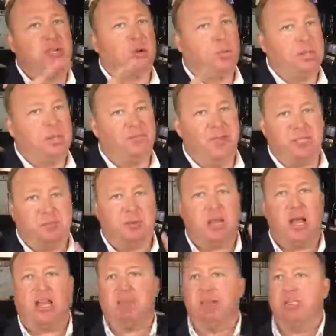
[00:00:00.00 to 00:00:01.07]
go read the Facebook
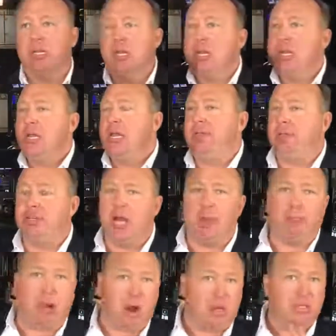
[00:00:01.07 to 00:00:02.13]
documents, even
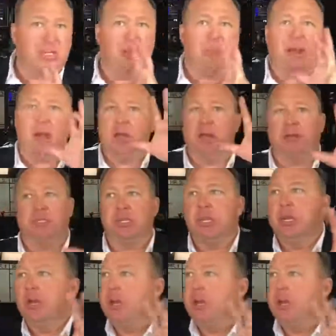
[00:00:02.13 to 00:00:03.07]
Sean Parker's come out and others,